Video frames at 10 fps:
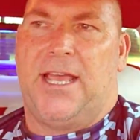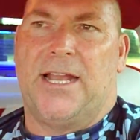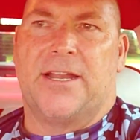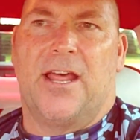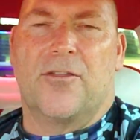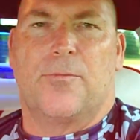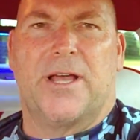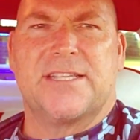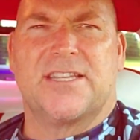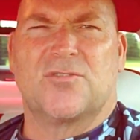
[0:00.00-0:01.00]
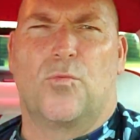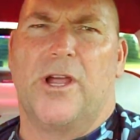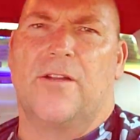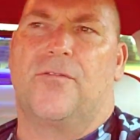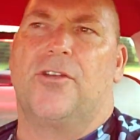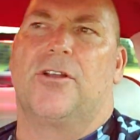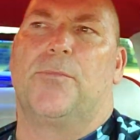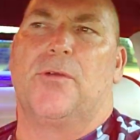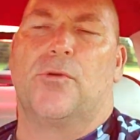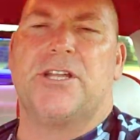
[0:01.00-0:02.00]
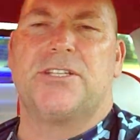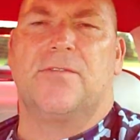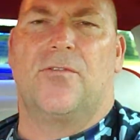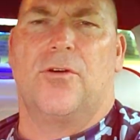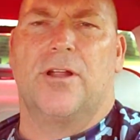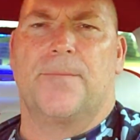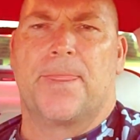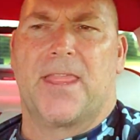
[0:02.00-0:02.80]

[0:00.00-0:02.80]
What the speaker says: in another place that's weird for you to be reaching for it,